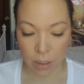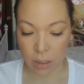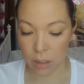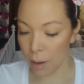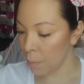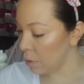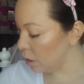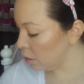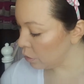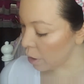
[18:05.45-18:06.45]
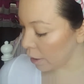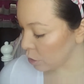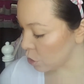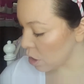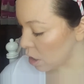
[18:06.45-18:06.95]
since I'm a little
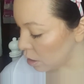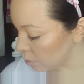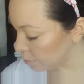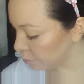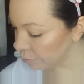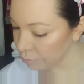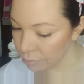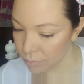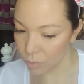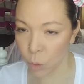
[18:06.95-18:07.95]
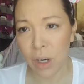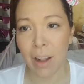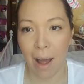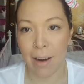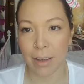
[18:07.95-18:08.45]
extra, or a lot